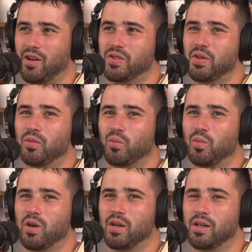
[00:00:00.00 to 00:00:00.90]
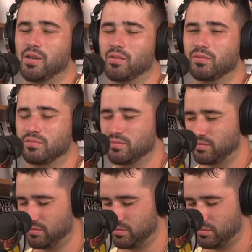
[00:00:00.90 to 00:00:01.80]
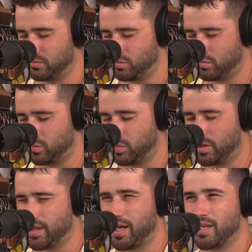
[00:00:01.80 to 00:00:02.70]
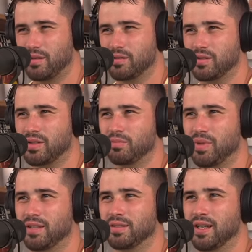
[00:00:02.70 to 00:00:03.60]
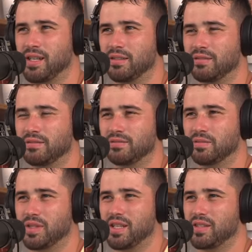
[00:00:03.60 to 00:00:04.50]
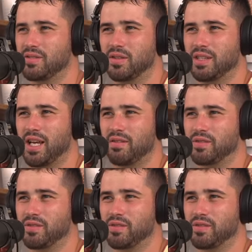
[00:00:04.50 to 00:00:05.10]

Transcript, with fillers: Also, uh, one night or something about night. What's that song they have?